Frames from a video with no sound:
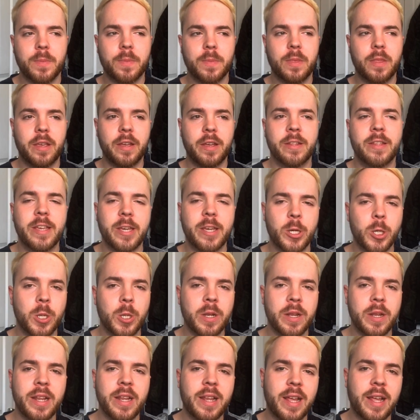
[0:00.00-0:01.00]

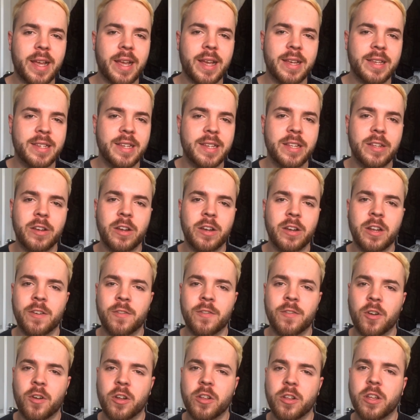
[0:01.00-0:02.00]
Additionally, like I said earlier
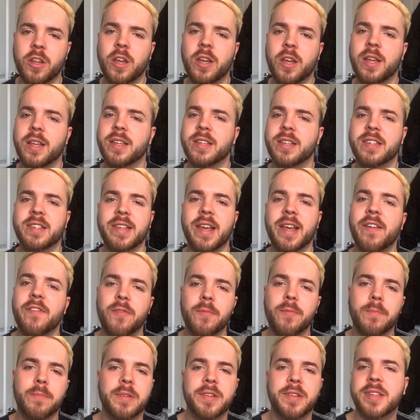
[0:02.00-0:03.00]
on,
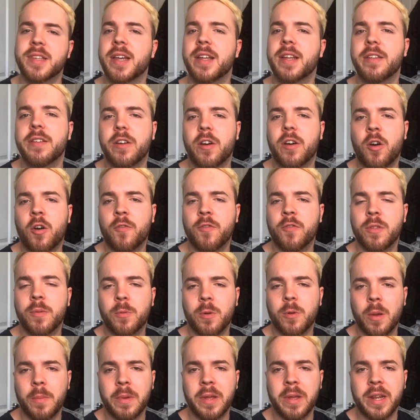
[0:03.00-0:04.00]
7% of the
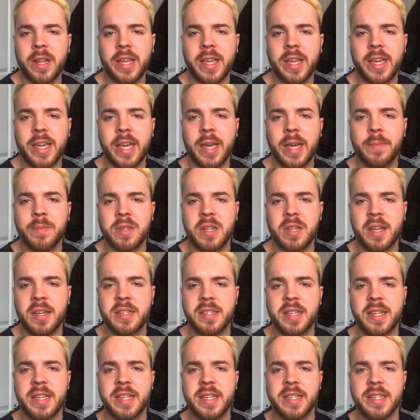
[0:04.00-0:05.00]
Premier League games last
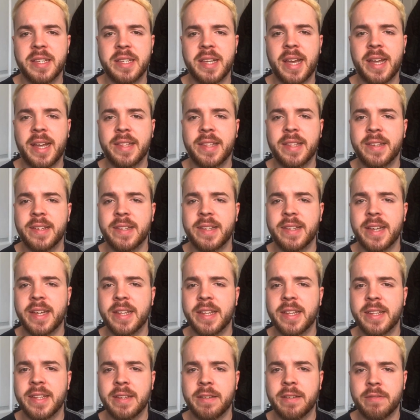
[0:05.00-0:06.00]
season ended in a
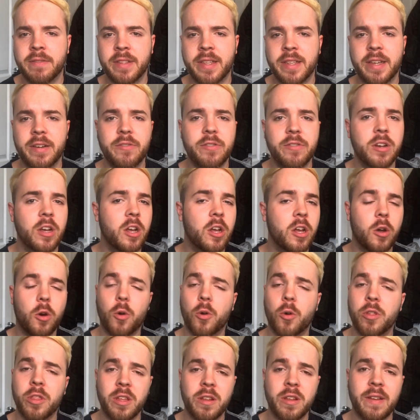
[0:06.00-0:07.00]
0-0.
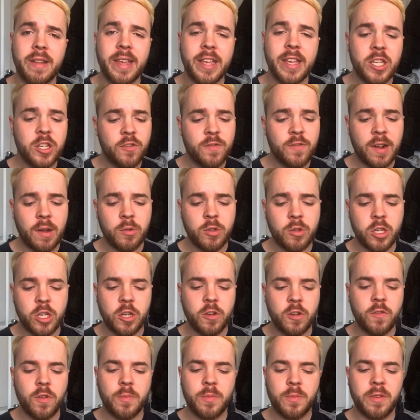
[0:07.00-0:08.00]
Other leagues around
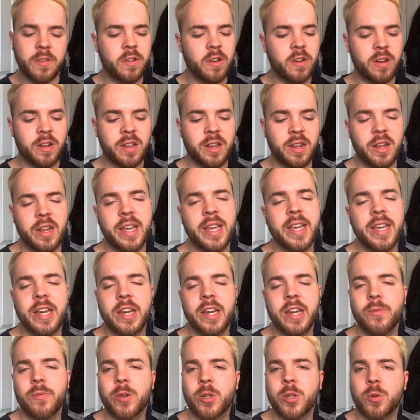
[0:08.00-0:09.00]
Europe, you got La
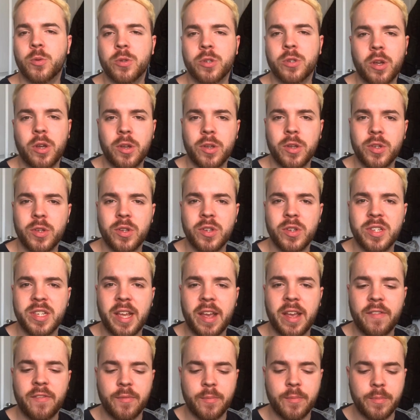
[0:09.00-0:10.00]
Liga, which was also
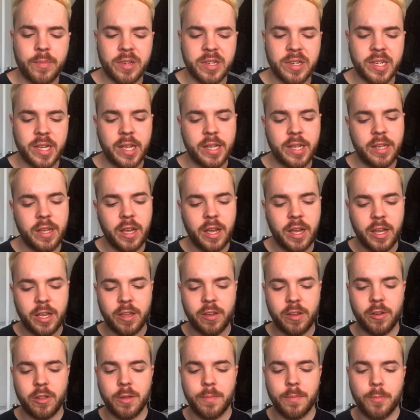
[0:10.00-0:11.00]
7%. You
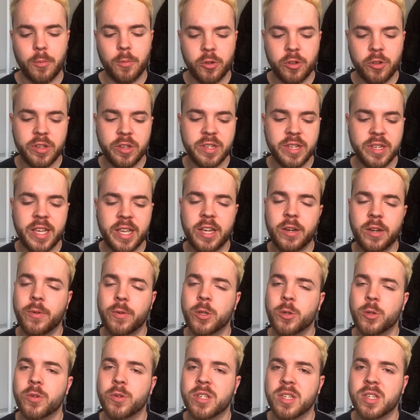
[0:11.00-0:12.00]
got the Bundesliga,
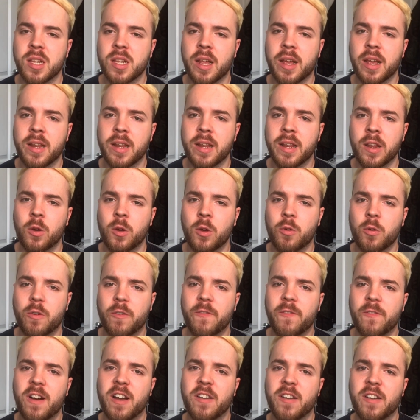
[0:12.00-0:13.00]
which was slightly lower at
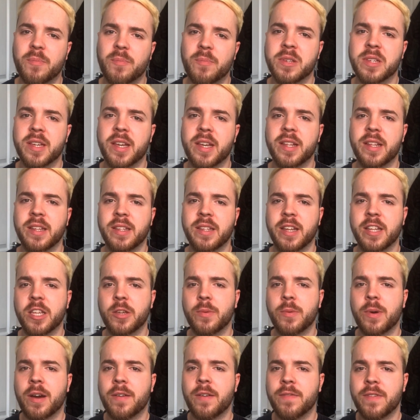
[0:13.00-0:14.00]
5%, and then you
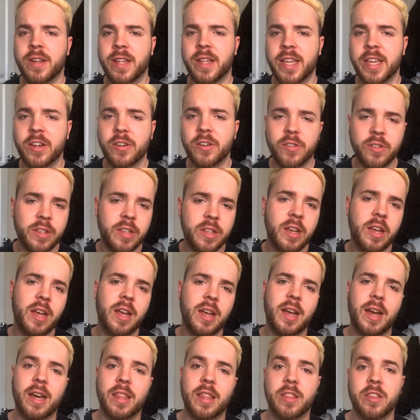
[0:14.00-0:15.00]
have Ligue 1
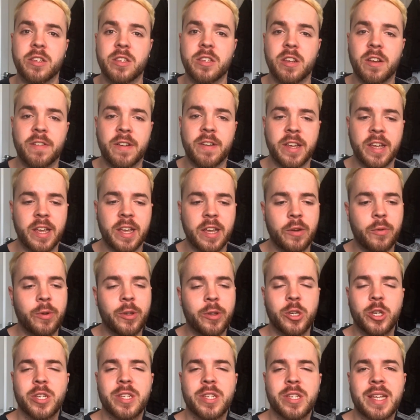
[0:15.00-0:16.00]
and the Serie A,
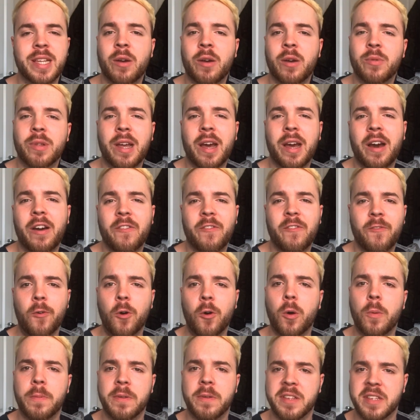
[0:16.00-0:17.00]
which is down at
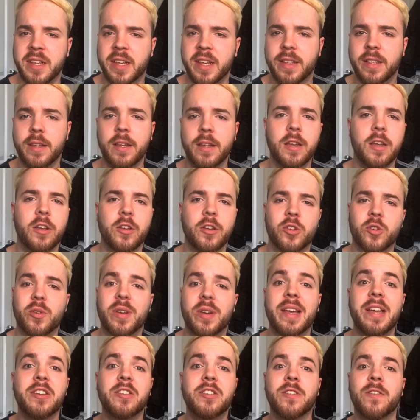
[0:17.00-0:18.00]
4%. So it
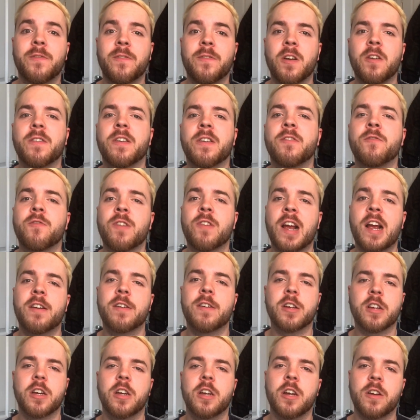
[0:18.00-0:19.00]
is a very rare
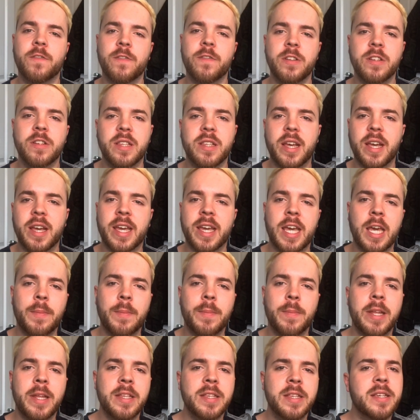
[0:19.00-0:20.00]
occurrence that a game
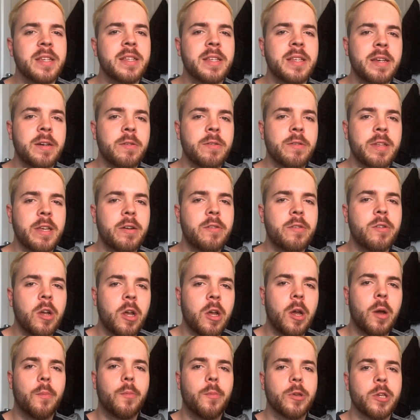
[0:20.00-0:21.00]
ends in 0-0,
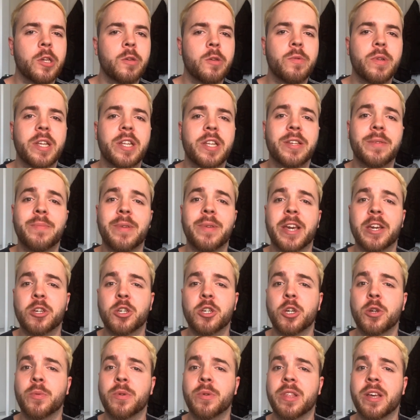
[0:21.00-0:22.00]
but you need to make
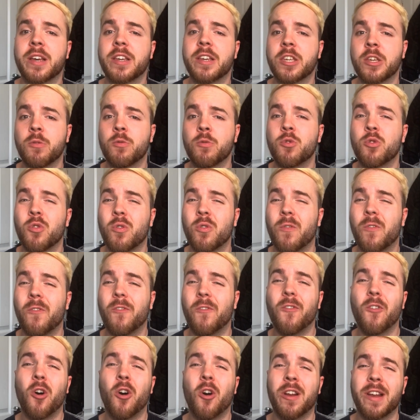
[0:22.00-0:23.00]
sure that you don't
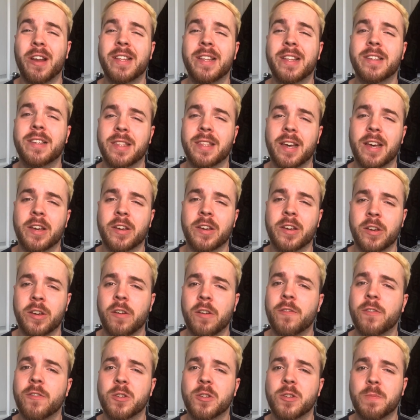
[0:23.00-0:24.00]
fall into that
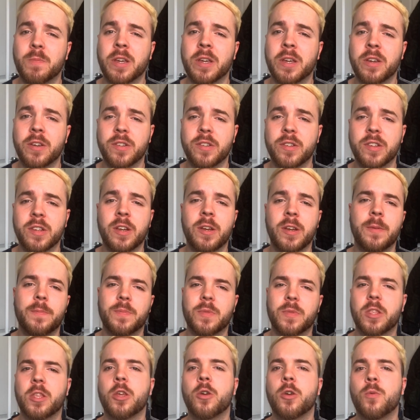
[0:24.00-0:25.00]
occurrence because
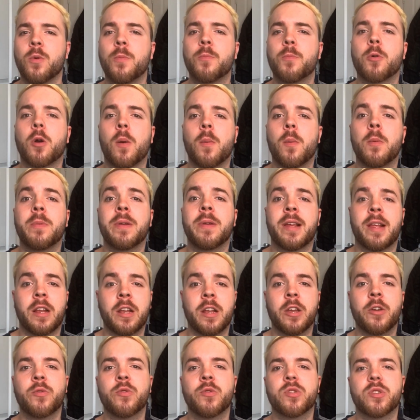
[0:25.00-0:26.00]
you will probably
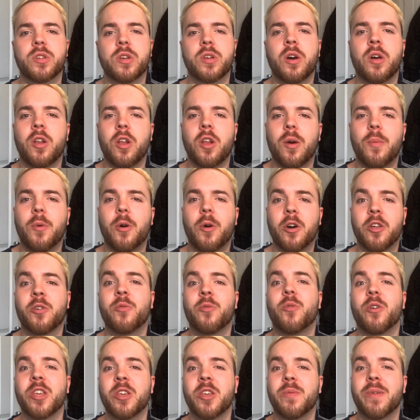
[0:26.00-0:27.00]
lose a lot more than
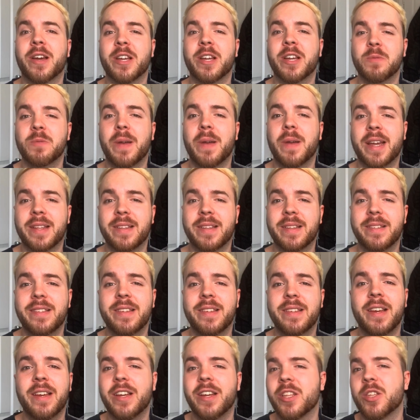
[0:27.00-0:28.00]
what you expected
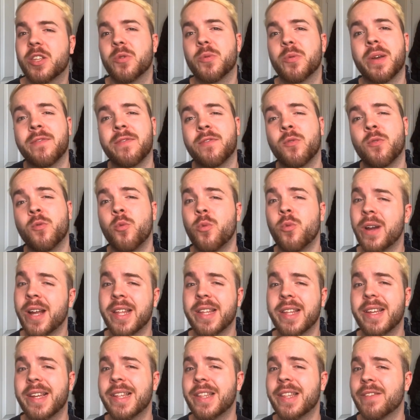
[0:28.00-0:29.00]
to even win
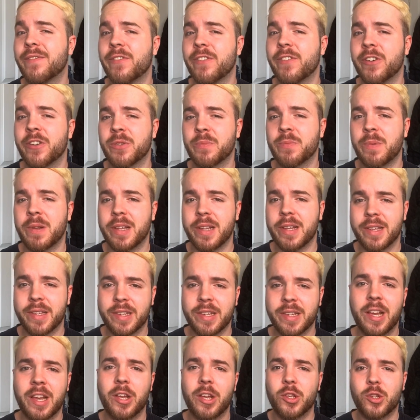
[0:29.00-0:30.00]
in the first place.
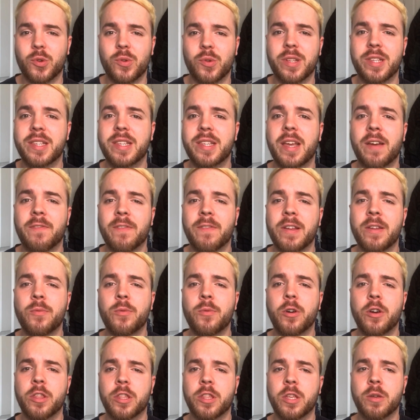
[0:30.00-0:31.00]
So it's definitely
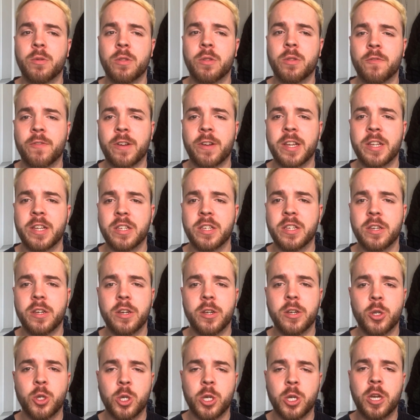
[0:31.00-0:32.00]
worth doing the
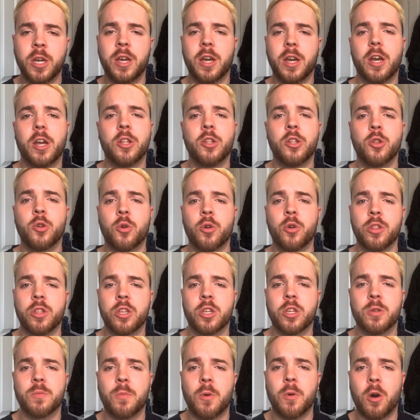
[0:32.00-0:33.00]
research and knowing the
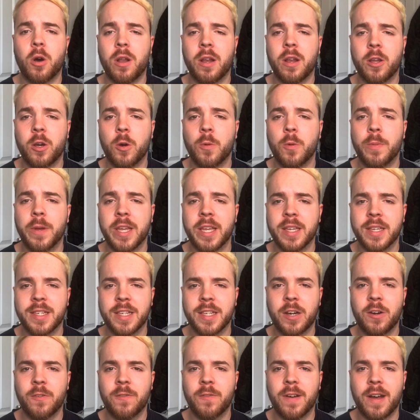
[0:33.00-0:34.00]
sport a little bit
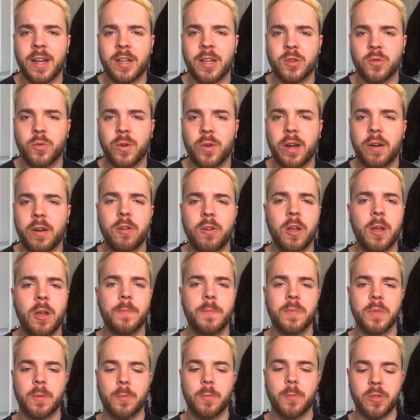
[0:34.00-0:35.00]
yourself as well.
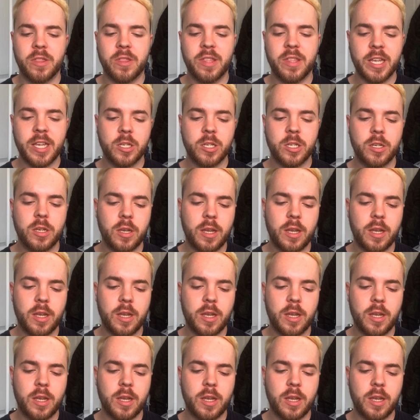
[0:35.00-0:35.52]
But this